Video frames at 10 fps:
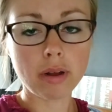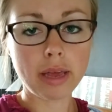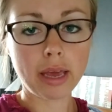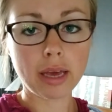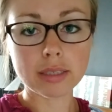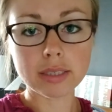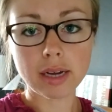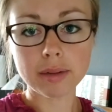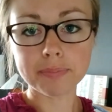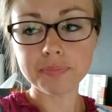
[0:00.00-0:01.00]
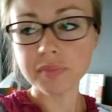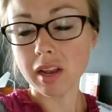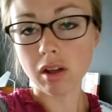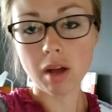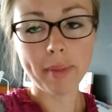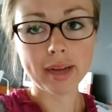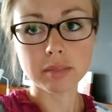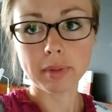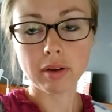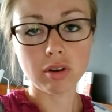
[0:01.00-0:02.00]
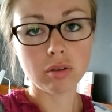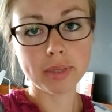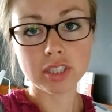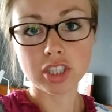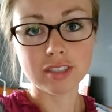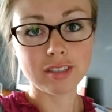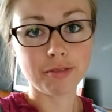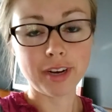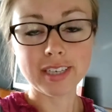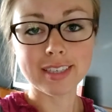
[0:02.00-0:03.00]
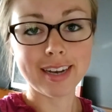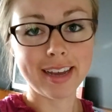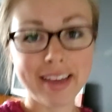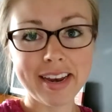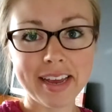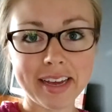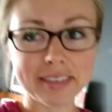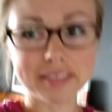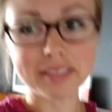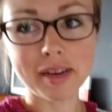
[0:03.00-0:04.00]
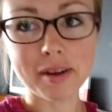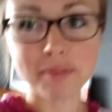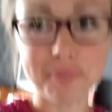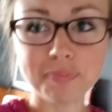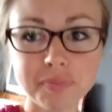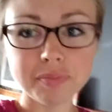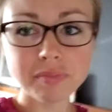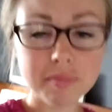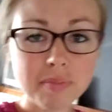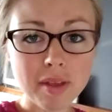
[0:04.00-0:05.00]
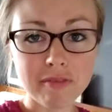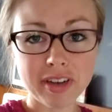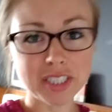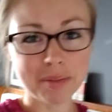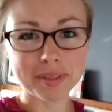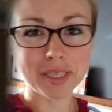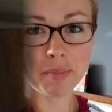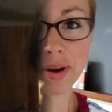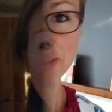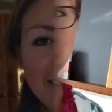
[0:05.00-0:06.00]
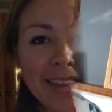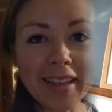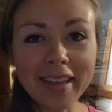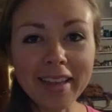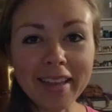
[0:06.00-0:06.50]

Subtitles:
and I'll come back to my room and just read tonight and finish up the seminar tomorrow.